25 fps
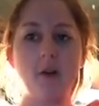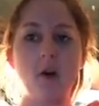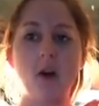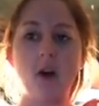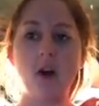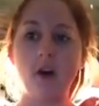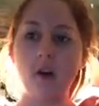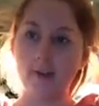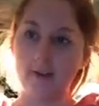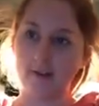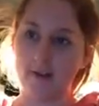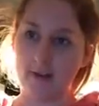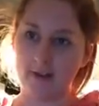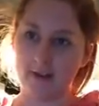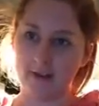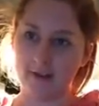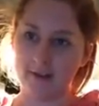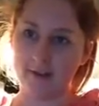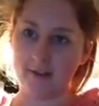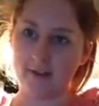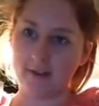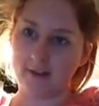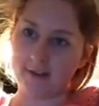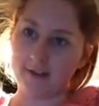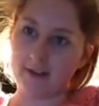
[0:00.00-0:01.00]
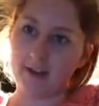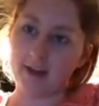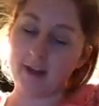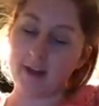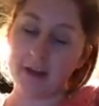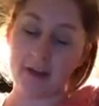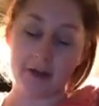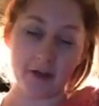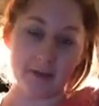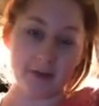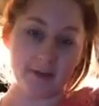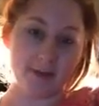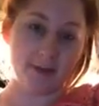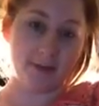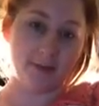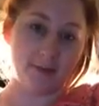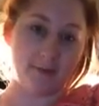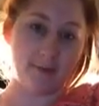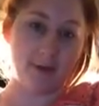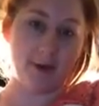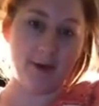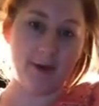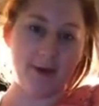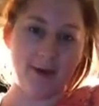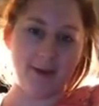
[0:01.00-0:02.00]
all the answers, I cannot sell
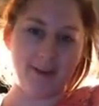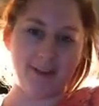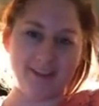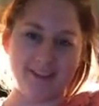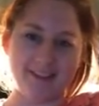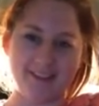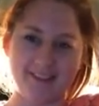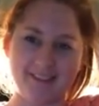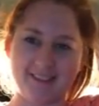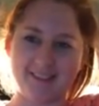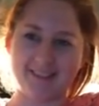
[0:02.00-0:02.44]
books.